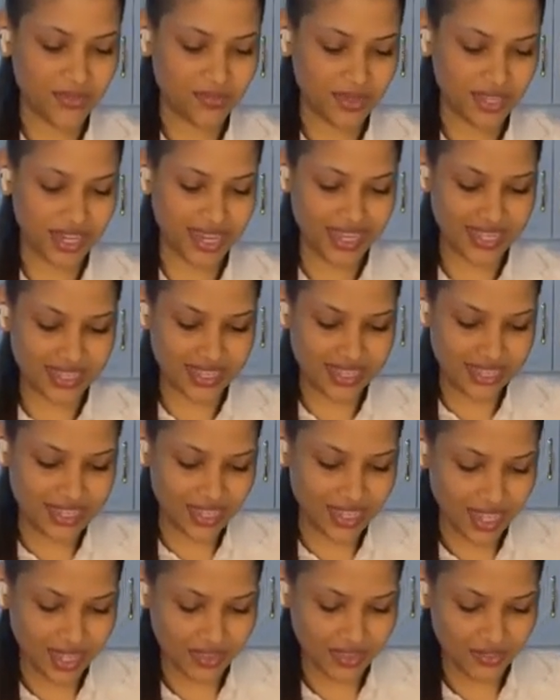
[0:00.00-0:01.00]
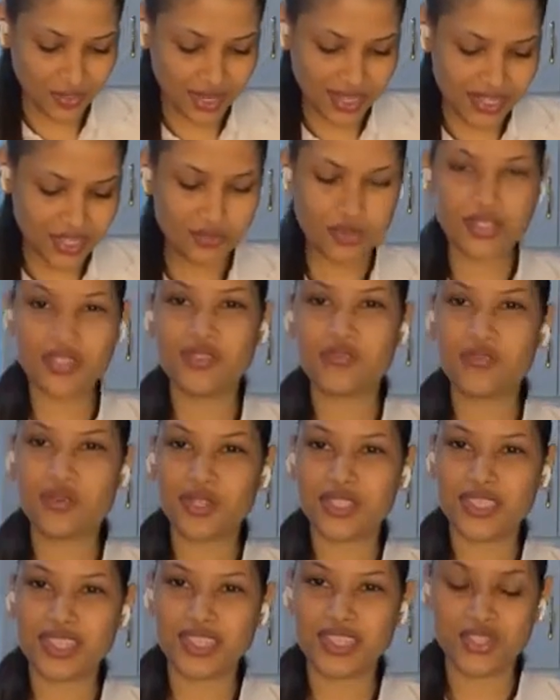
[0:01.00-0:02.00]
But I still have quite a bit of
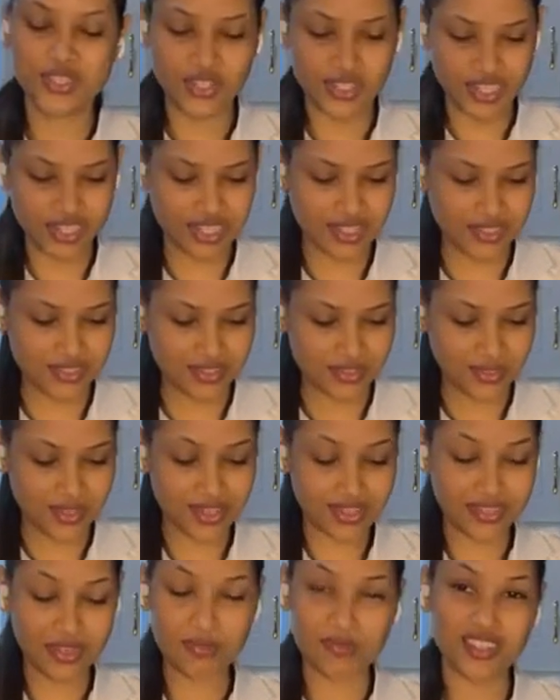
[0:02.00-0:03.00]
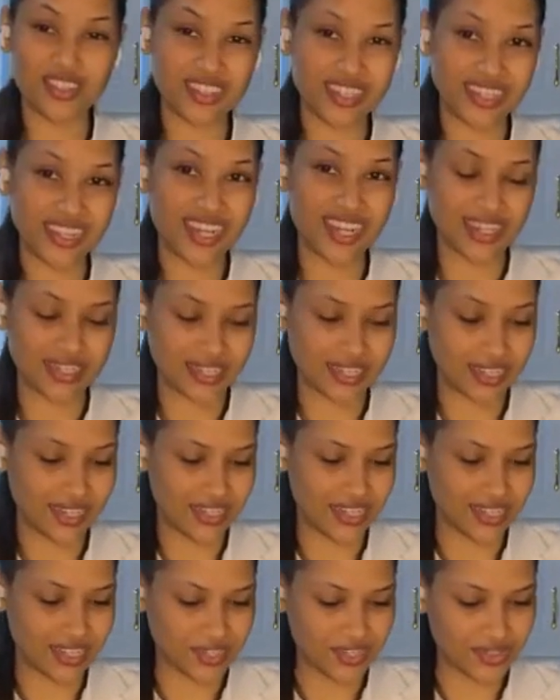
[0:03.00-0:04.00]
water in the chicken, so I'm not going to add in
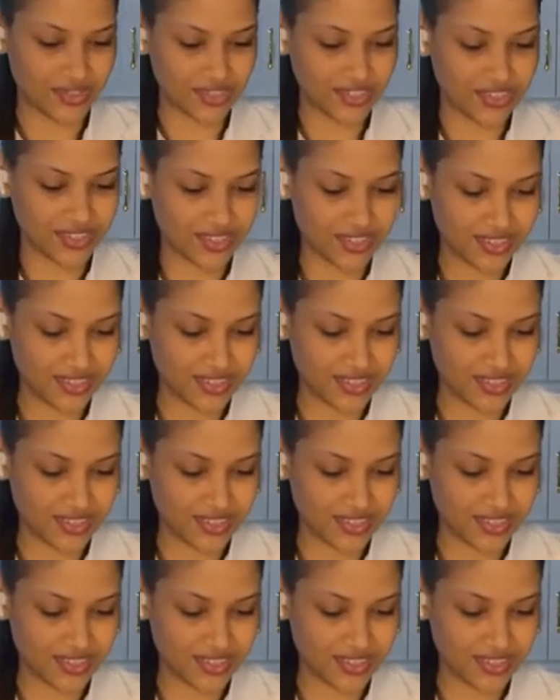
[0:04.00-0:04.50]
any extra.